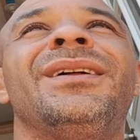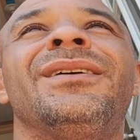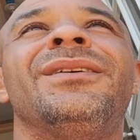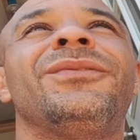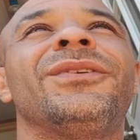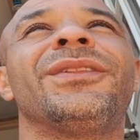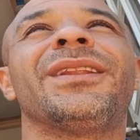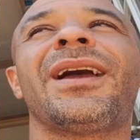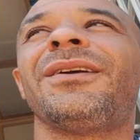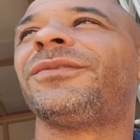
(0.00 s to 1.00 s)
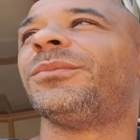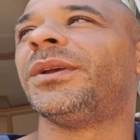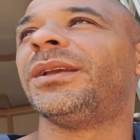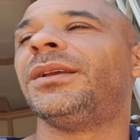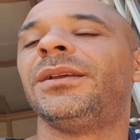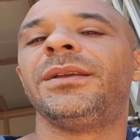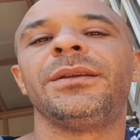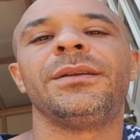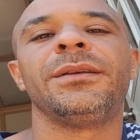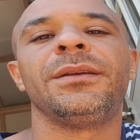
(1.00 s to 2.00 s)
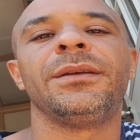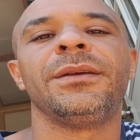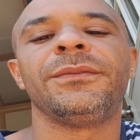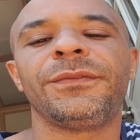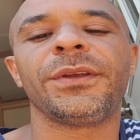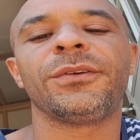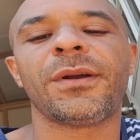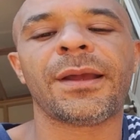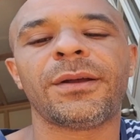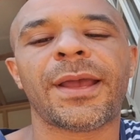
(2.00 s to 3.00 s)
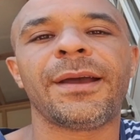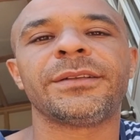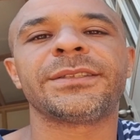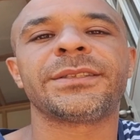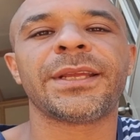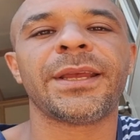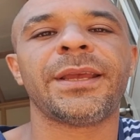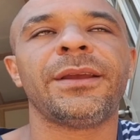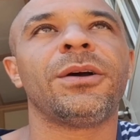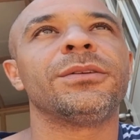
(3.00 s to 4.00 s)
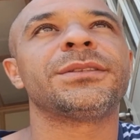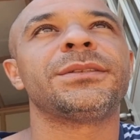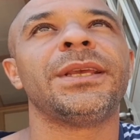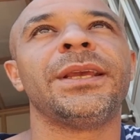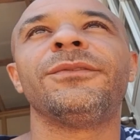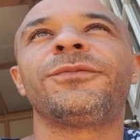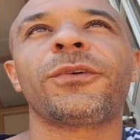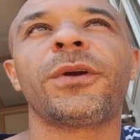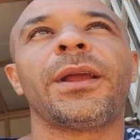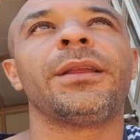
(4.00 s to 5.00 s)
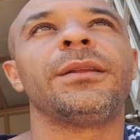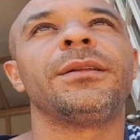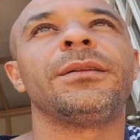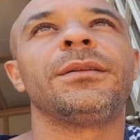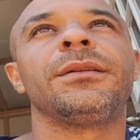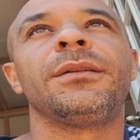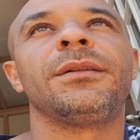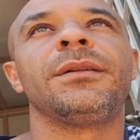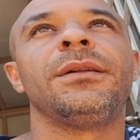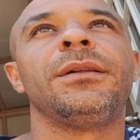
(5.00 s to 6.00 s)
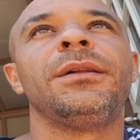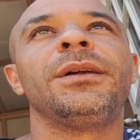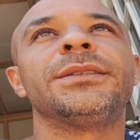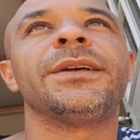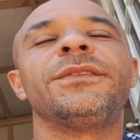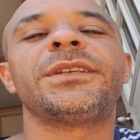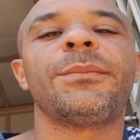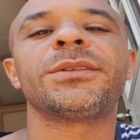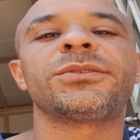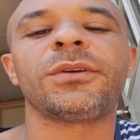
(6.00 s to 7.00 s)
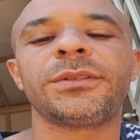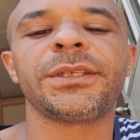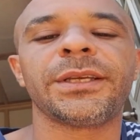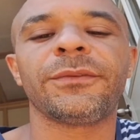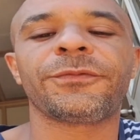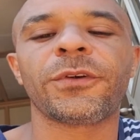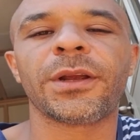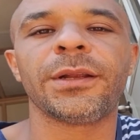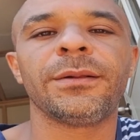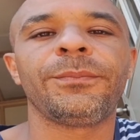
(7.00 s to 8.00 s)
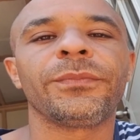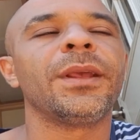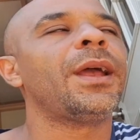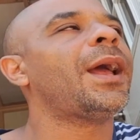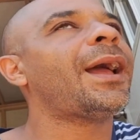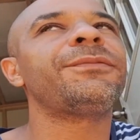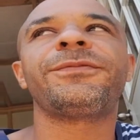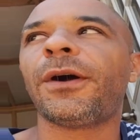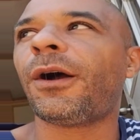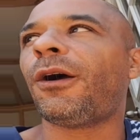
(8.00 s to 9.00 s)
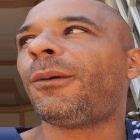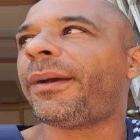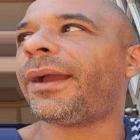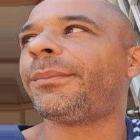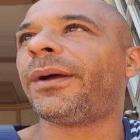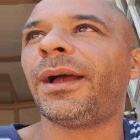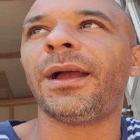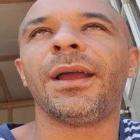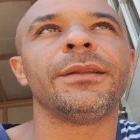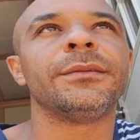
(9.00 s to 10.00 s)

for the life of me, figure out how to stay in front. Because every time I start to get in front, I fall back behind.